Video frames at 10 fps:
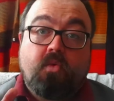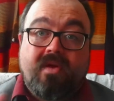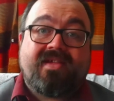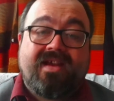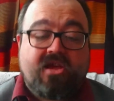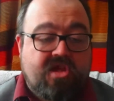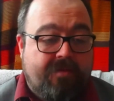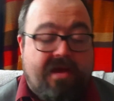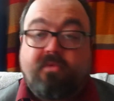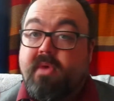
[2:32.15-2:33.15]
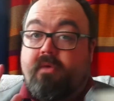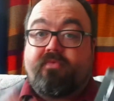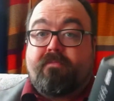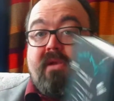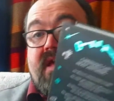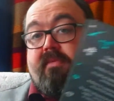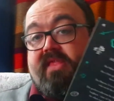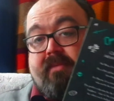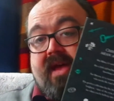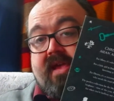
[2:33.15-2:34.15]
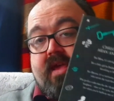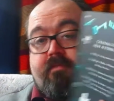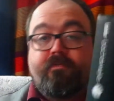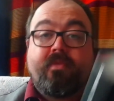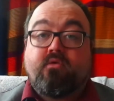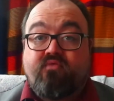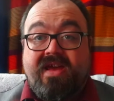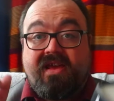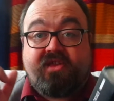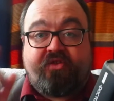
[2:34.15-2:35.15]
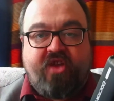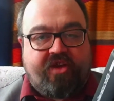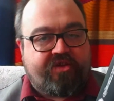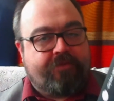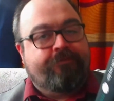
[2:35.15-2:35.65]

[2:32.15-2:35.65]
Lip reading: what's it actually about? Well, the blurb on the back reads thus.